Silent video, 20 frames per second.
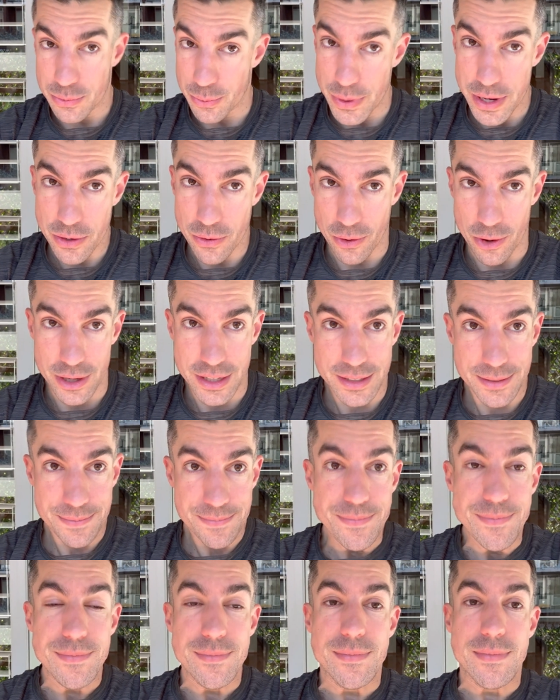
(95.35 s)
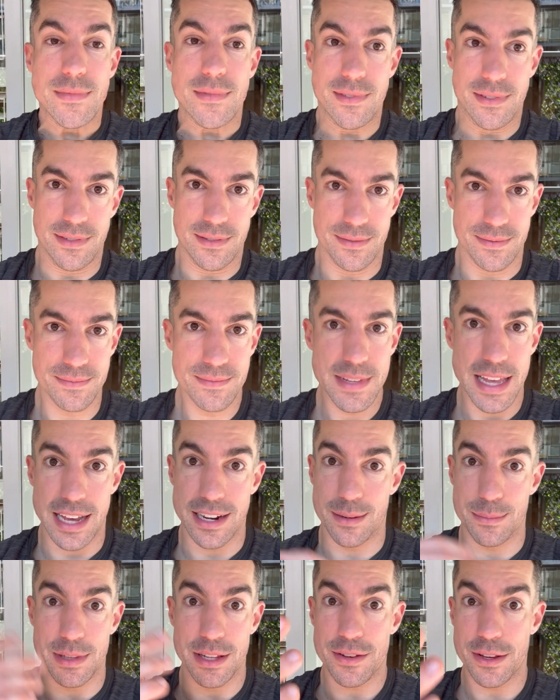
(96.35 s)
web writing and
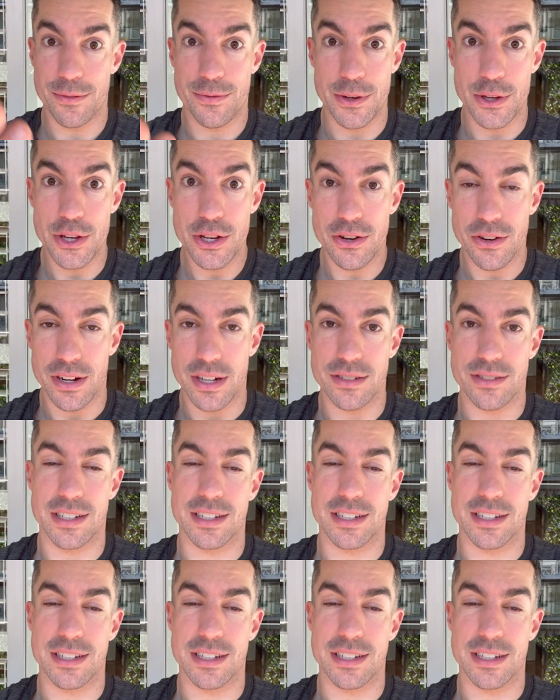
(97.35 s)
I'm living for you guys.